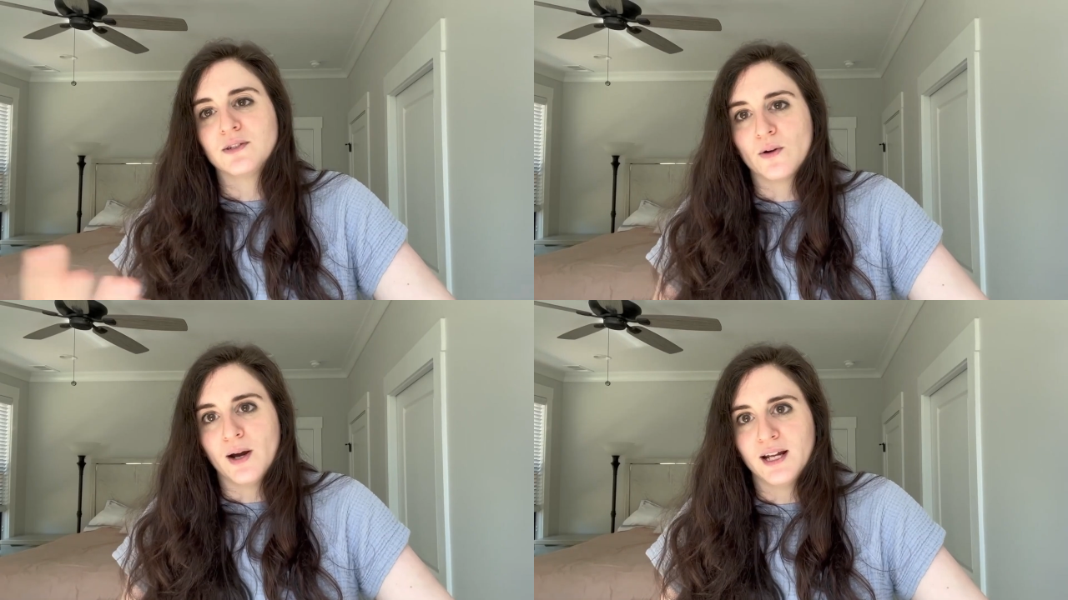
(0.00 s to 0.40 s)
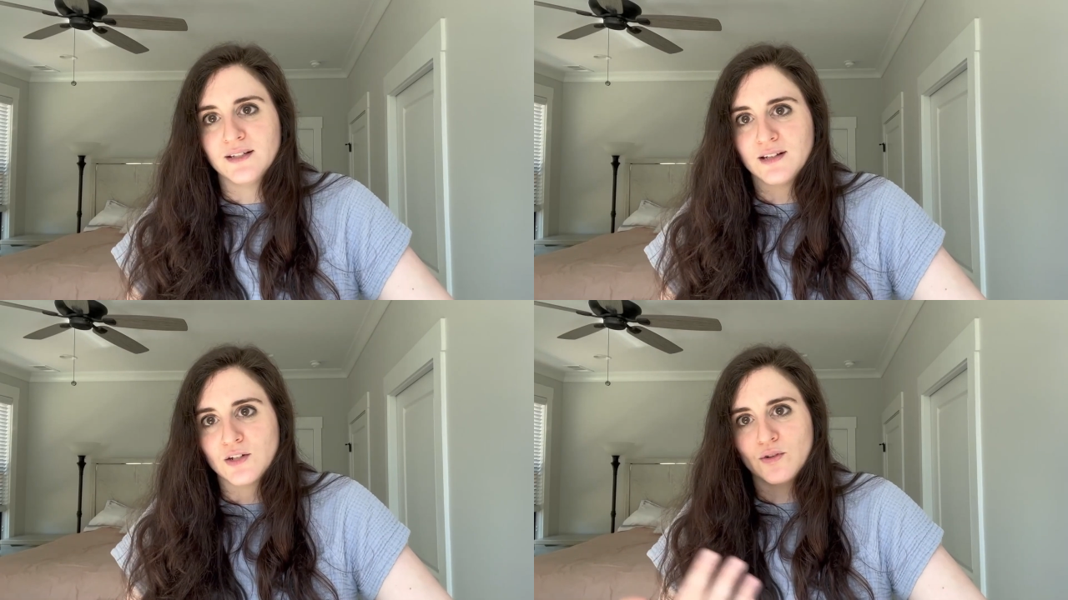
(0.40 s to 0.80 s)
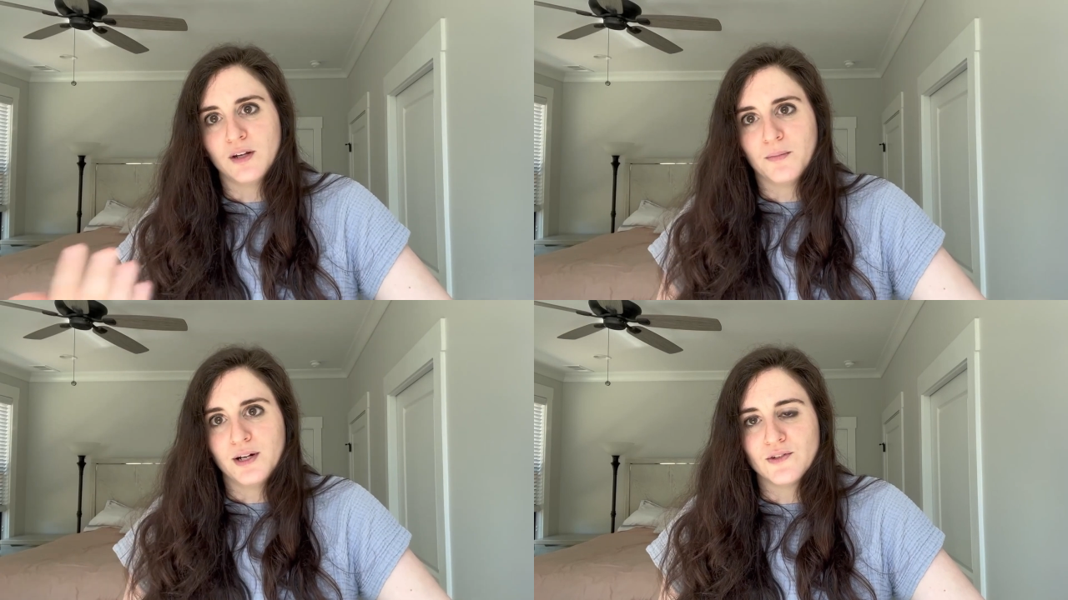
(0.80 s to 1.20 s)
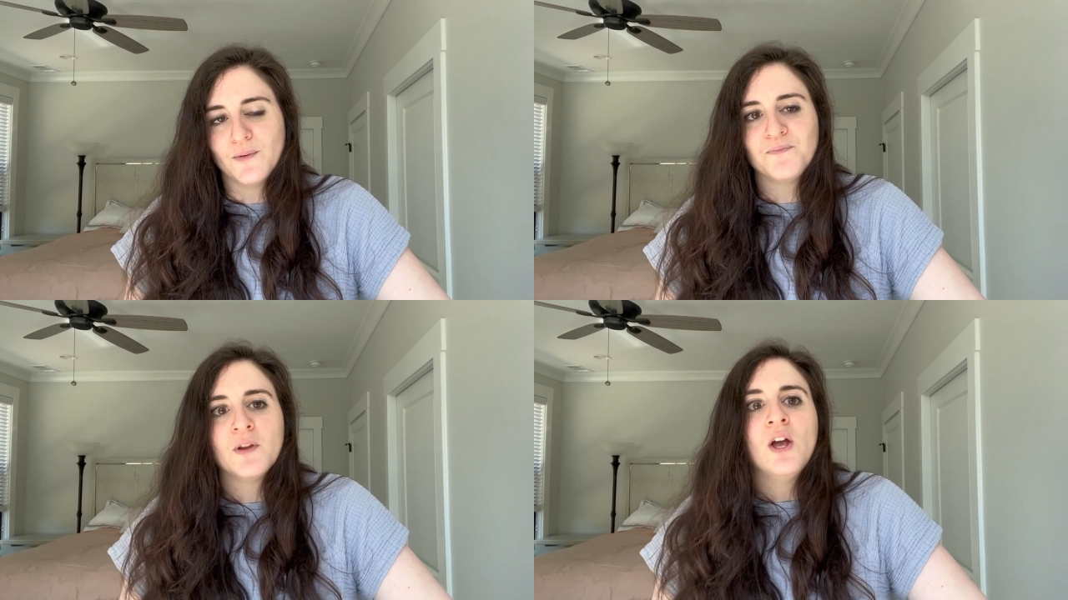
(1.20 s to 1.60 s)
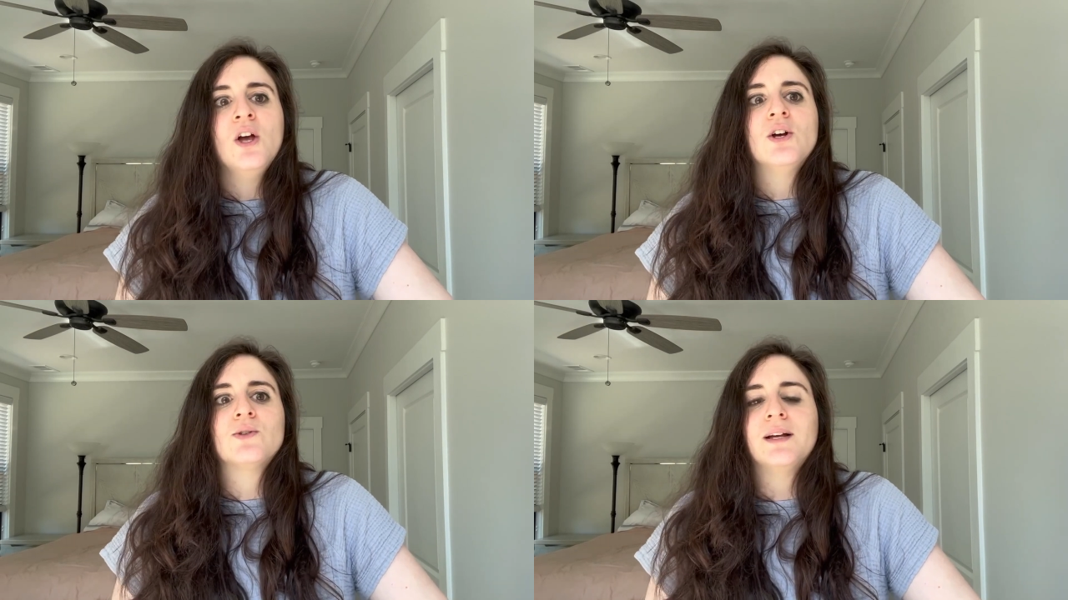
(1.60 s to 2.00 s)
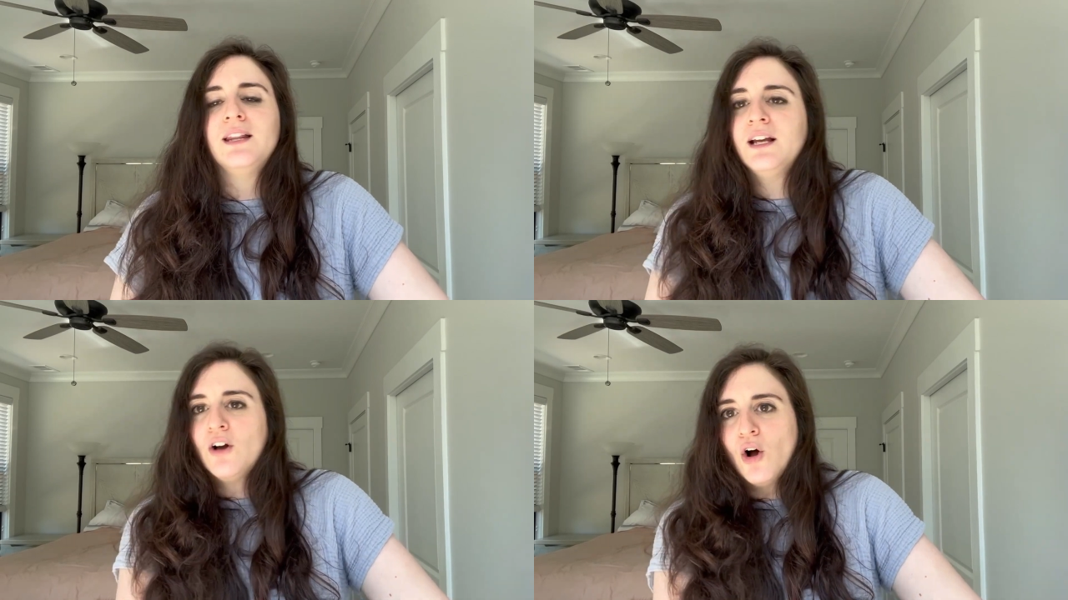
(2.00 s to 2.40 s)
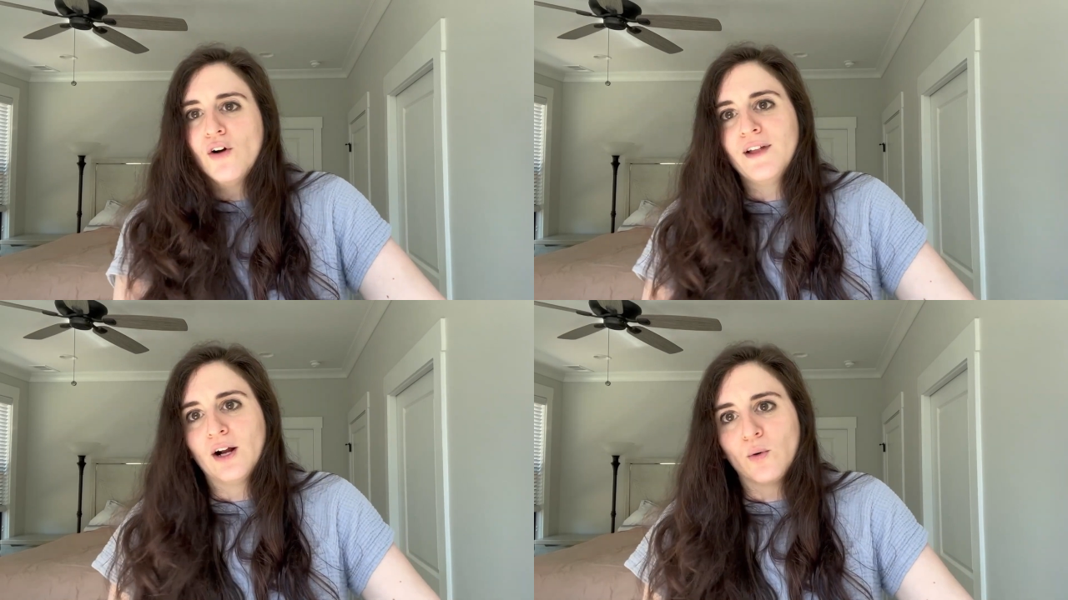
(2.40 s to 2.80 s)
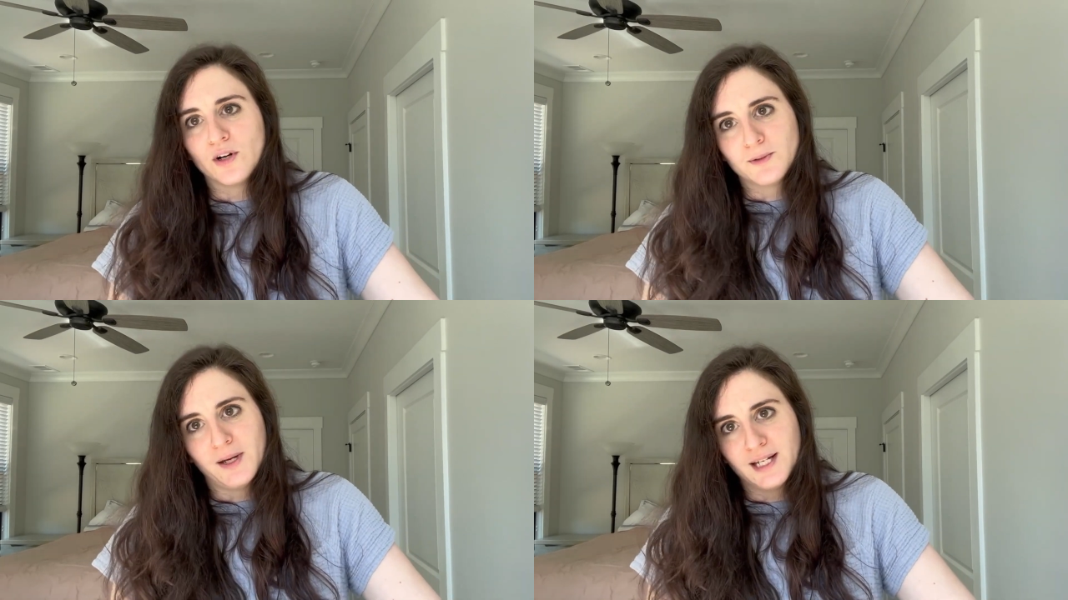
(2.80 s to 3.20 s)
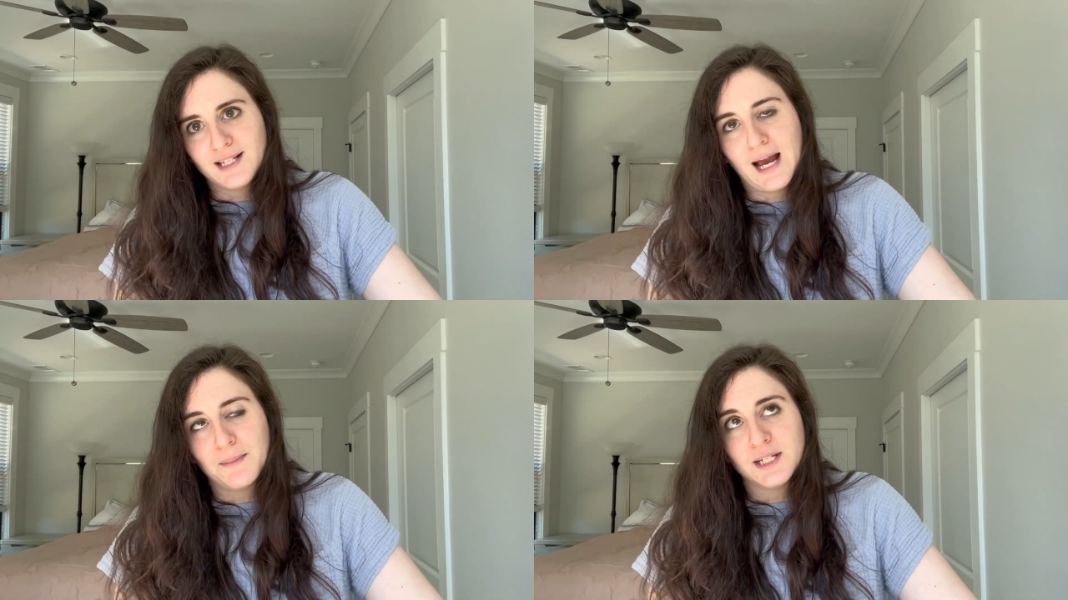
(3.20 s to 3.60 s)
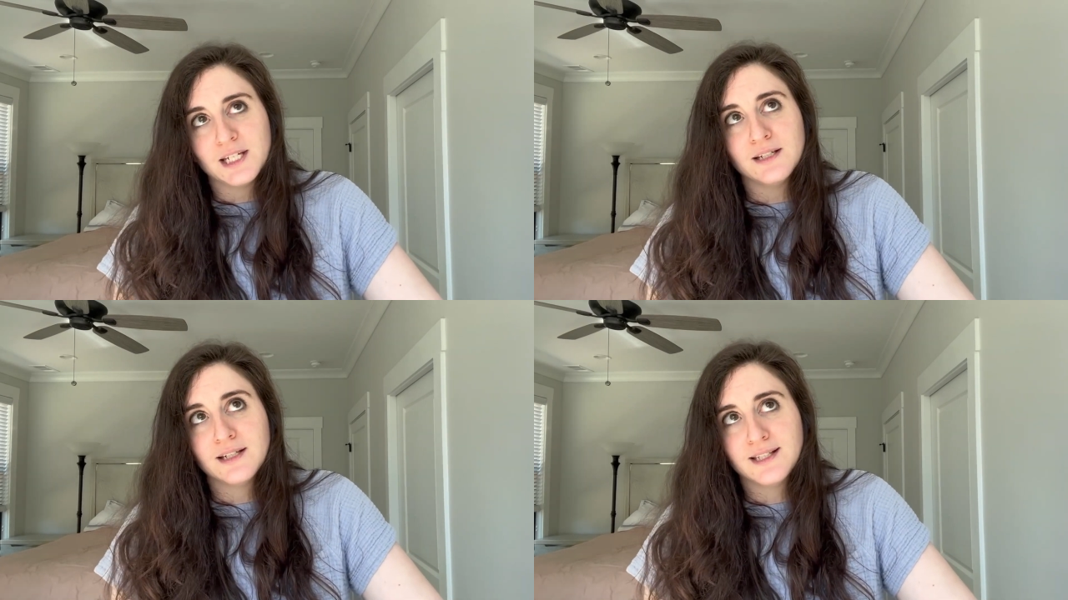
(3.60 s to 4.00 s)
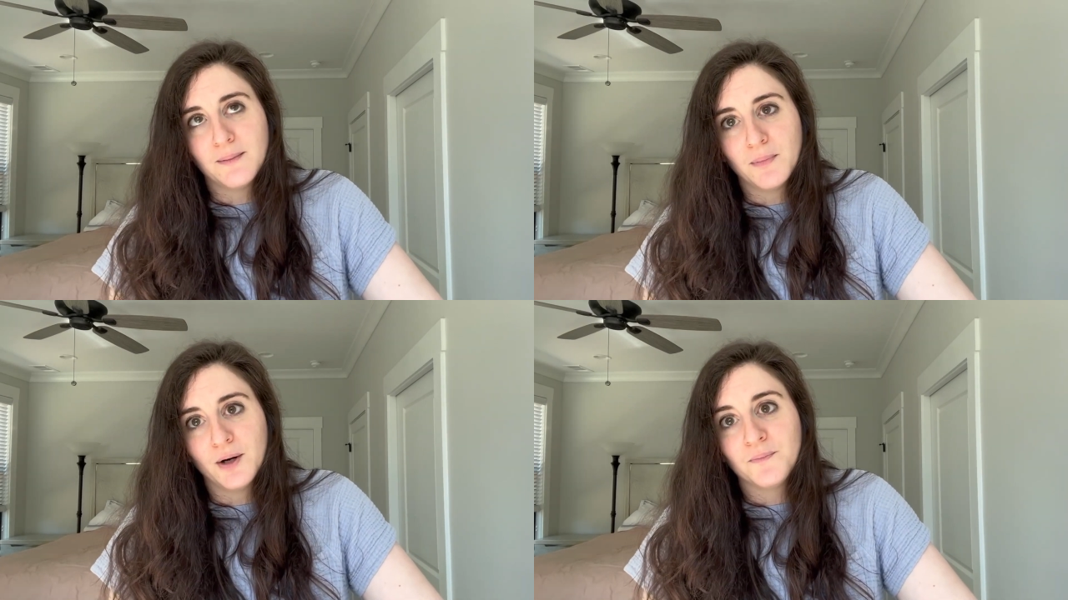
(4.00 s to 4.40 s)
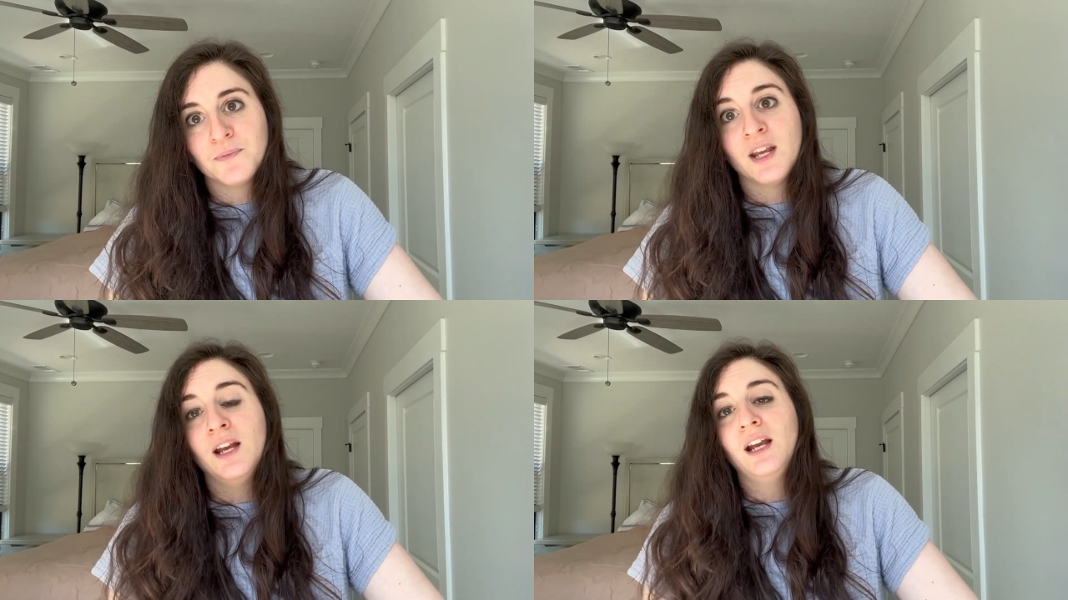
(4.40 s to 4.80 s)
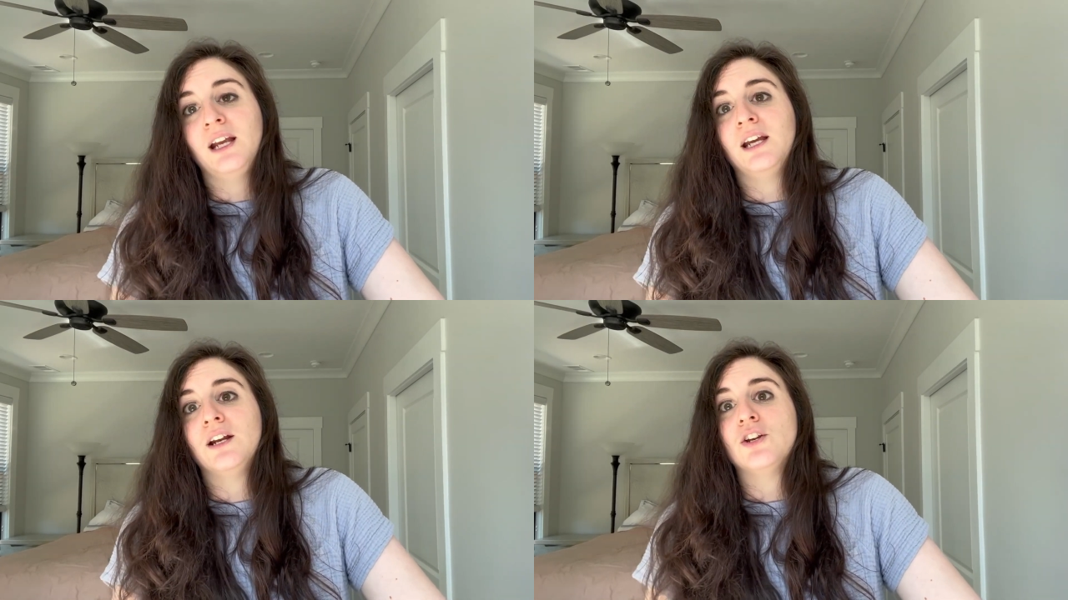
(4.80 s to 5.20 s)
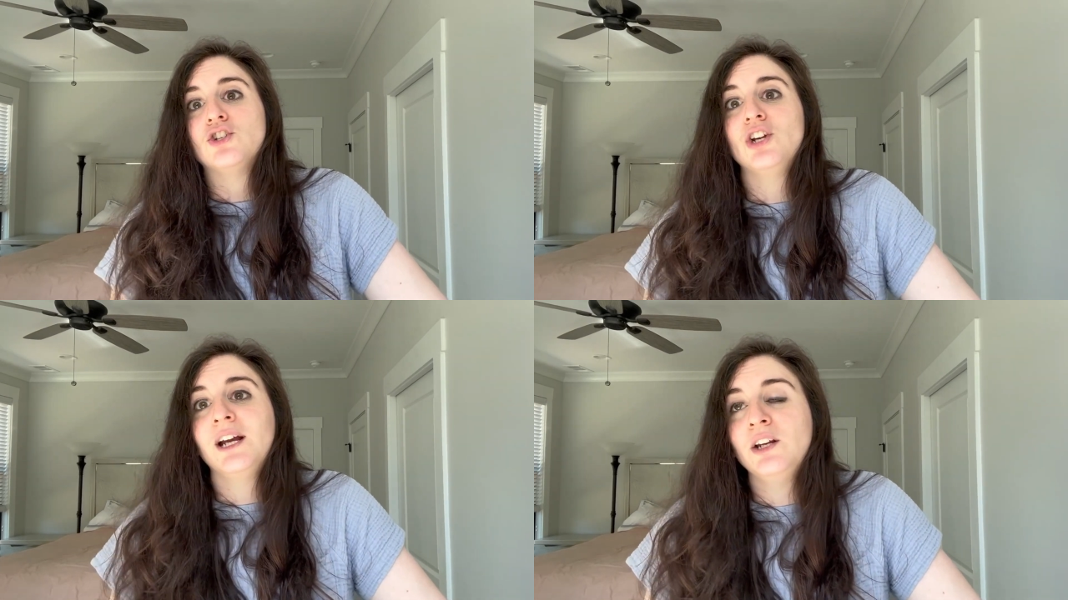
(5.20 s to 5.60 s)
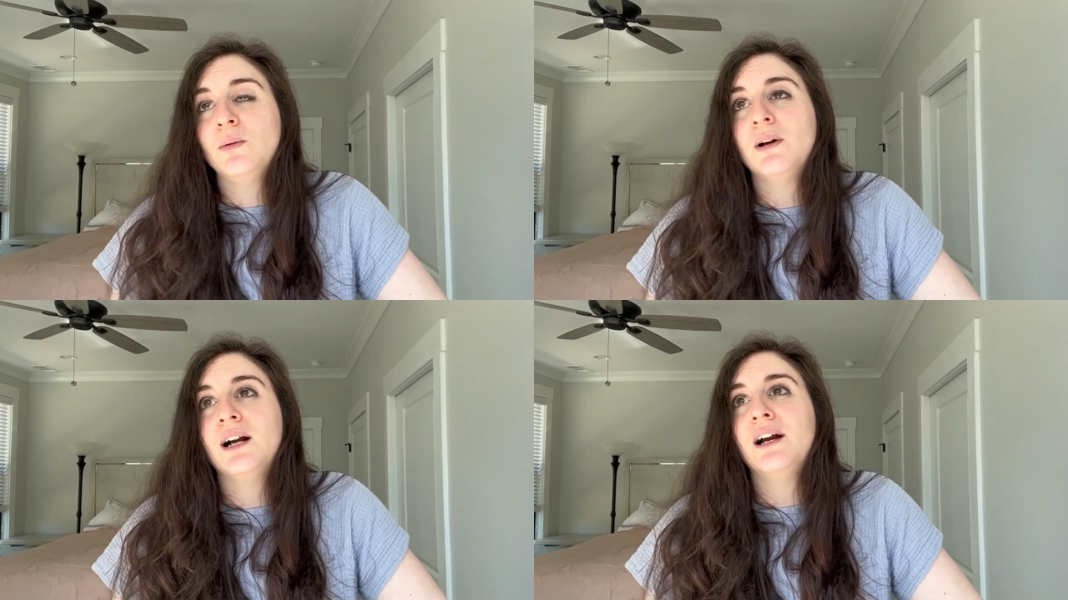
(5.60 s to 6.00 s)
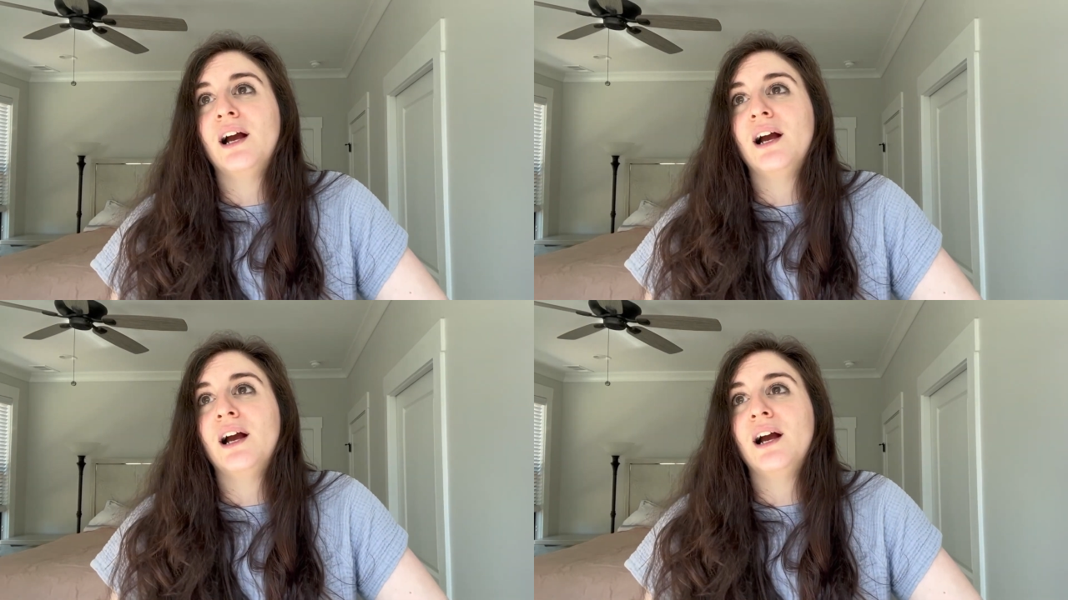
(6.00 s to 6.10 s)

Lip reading: go ahead and schedule the appraisal. So I think all of that correspondence happened in December. In January,